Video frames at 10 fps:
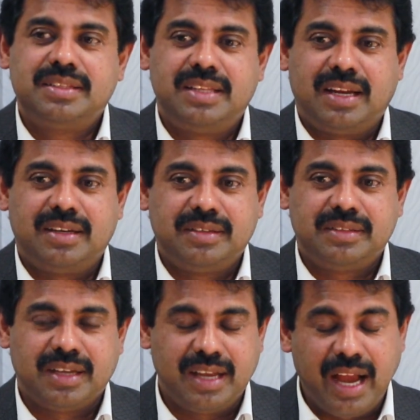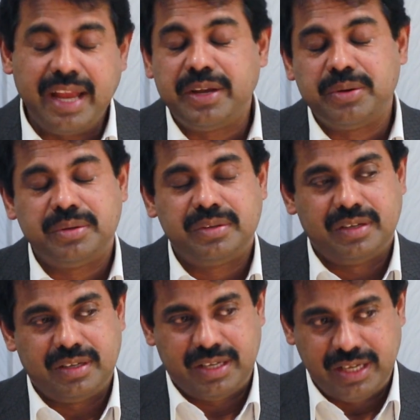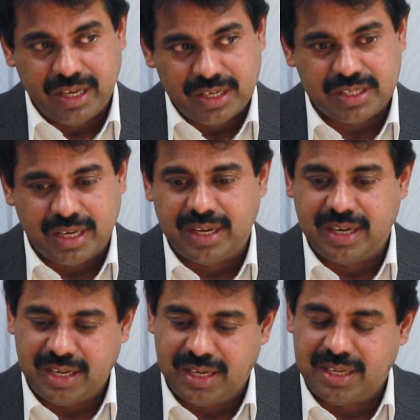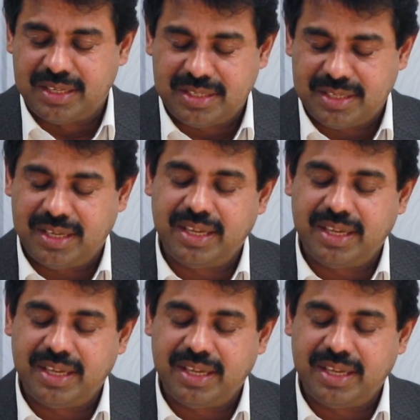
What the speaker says: That the guy who hears and does